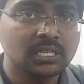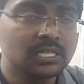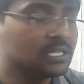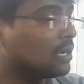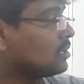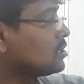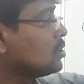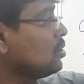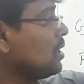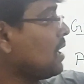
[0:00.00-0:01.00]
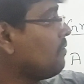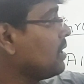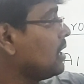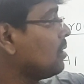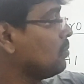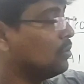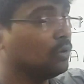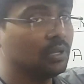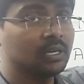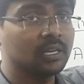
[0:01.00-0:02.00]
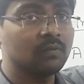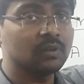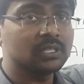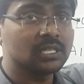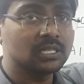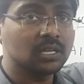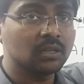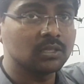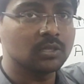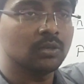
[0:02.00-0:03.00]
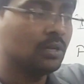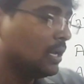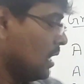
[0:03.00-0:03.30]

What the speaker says: is also available. That inverse is also